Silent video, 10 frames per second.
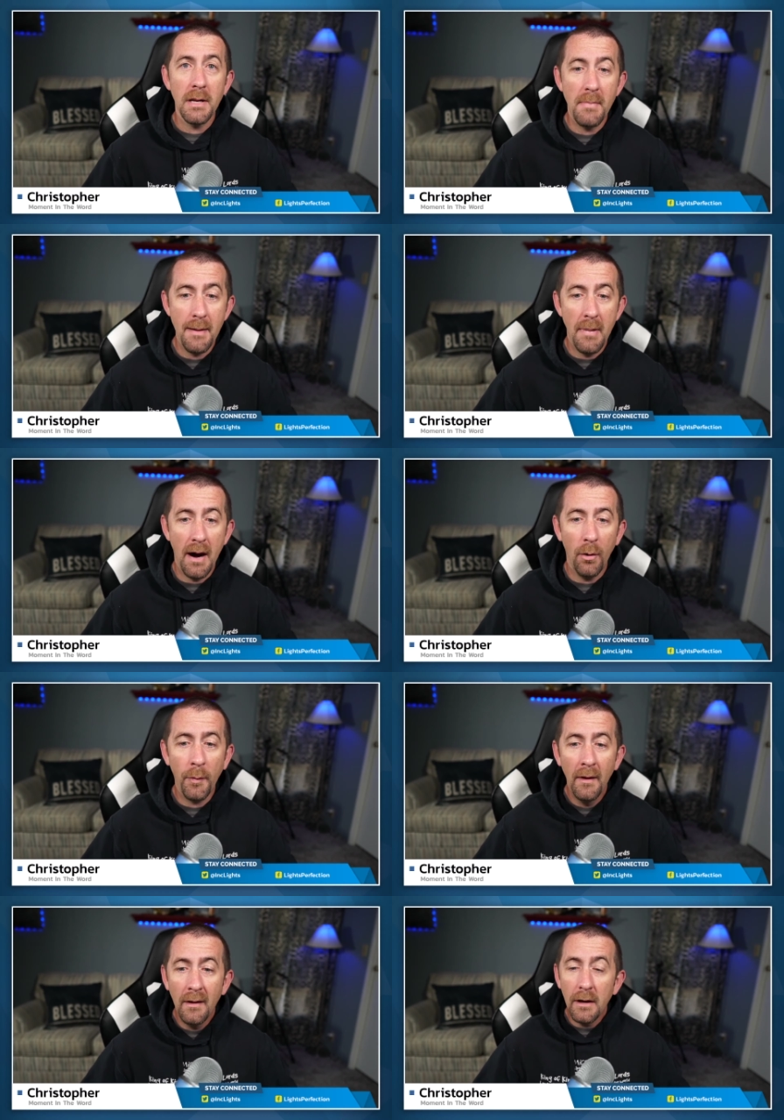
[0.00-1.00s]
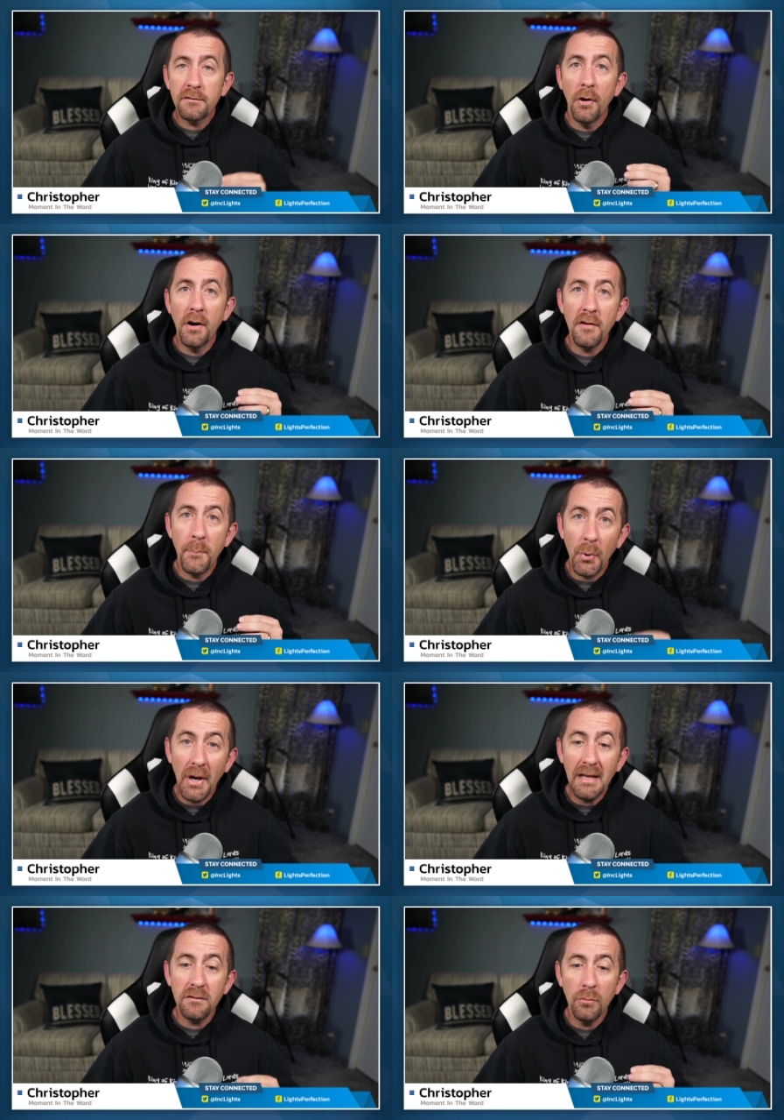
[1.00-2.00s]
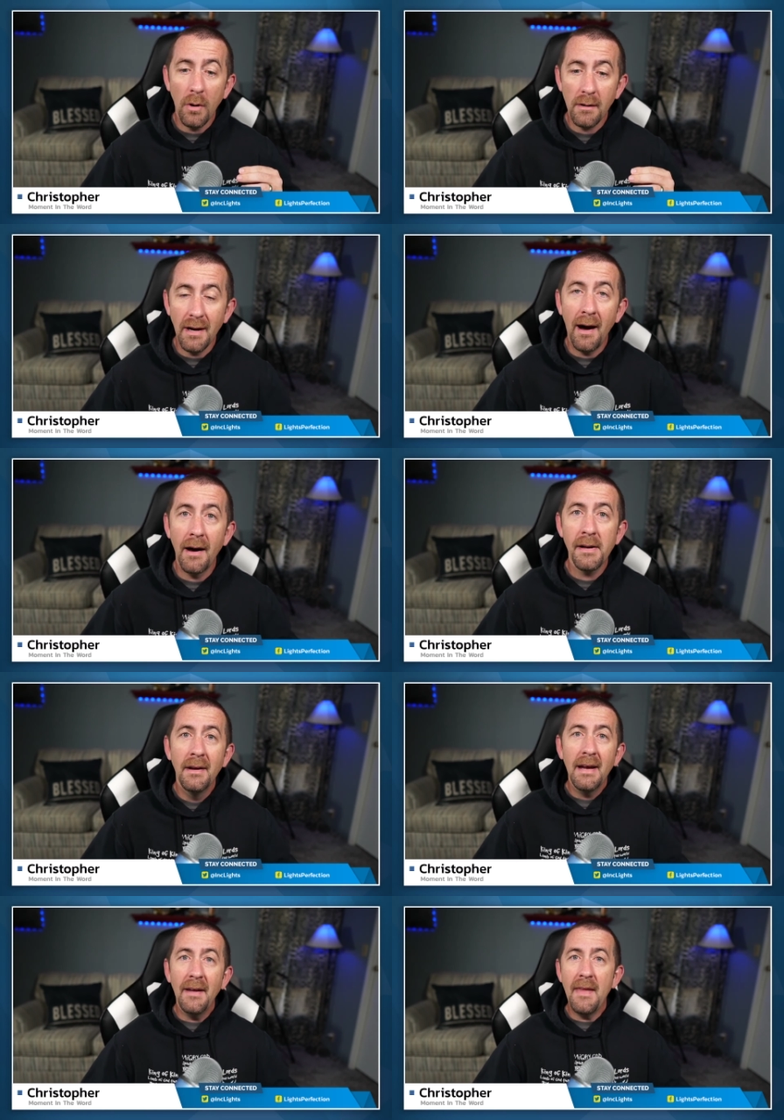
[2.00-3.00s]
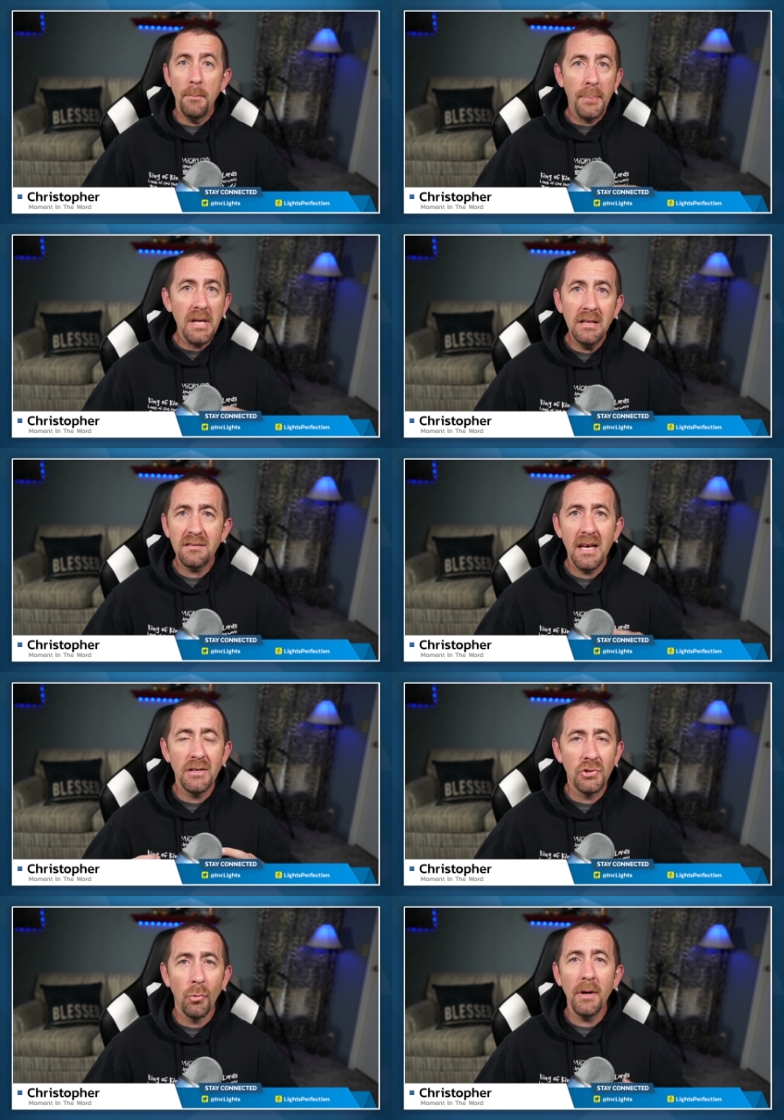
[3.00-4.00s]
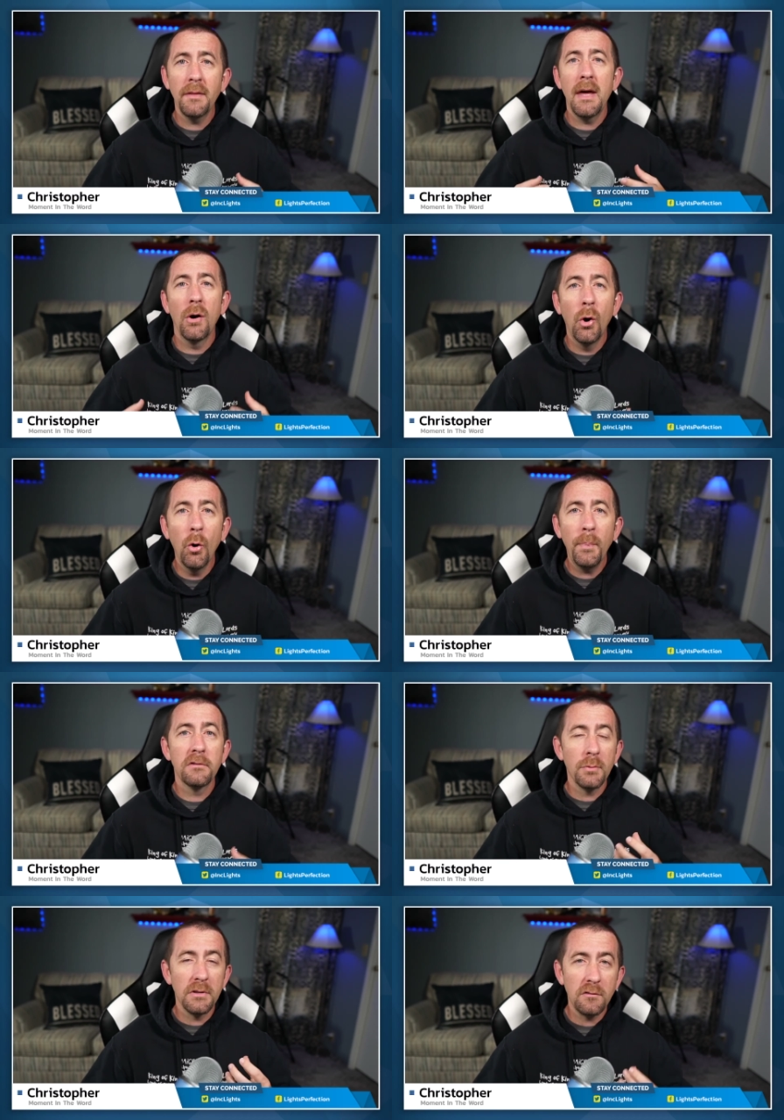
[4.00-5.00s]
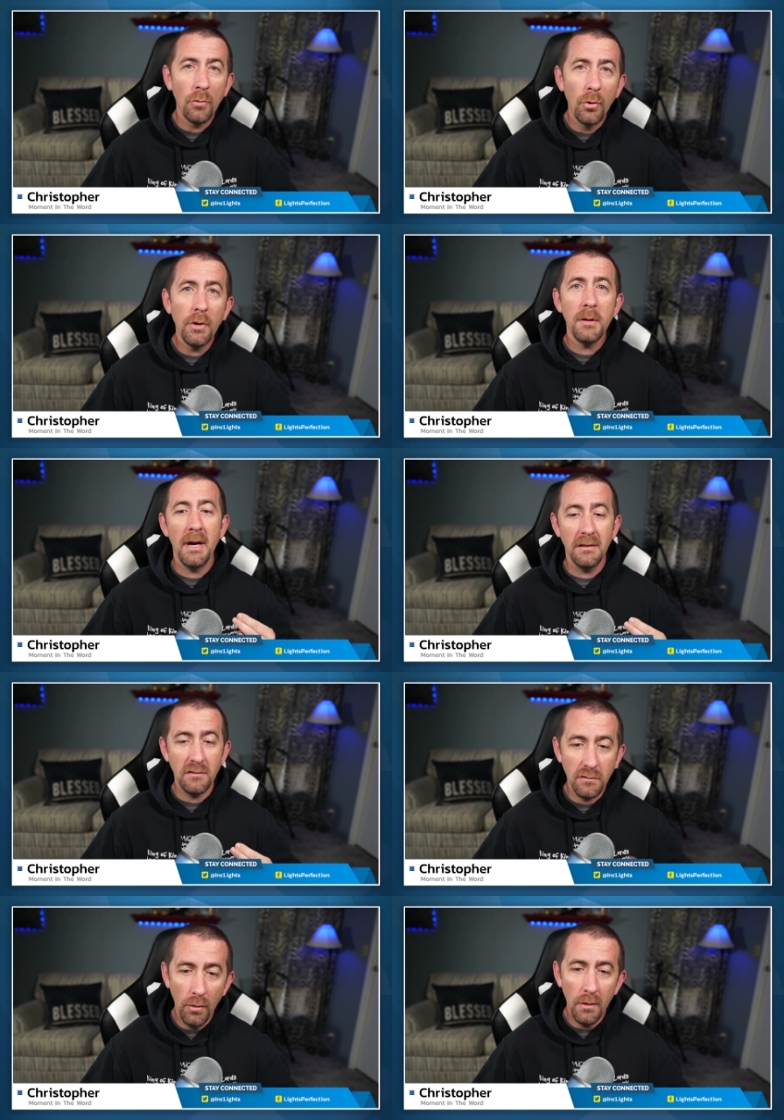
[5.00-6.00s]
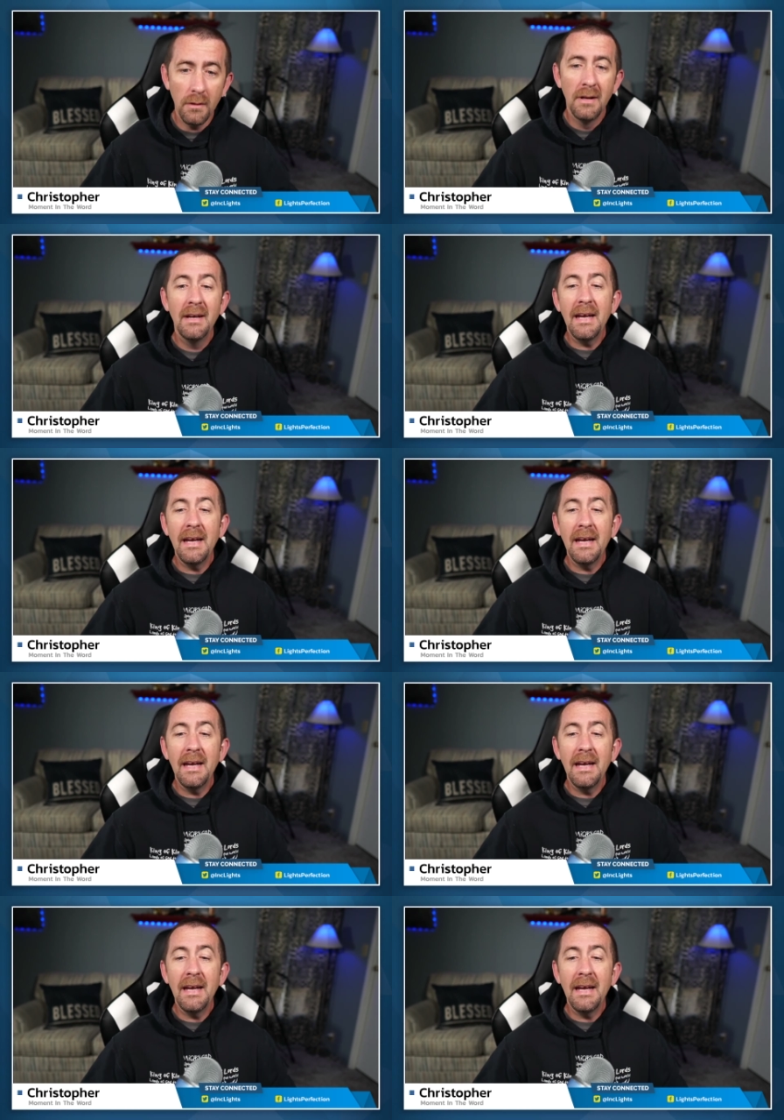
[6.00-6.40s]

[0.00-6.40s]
in my mouth, a song of praise to our God. And that peace, that joy, that hope is restored in my soul.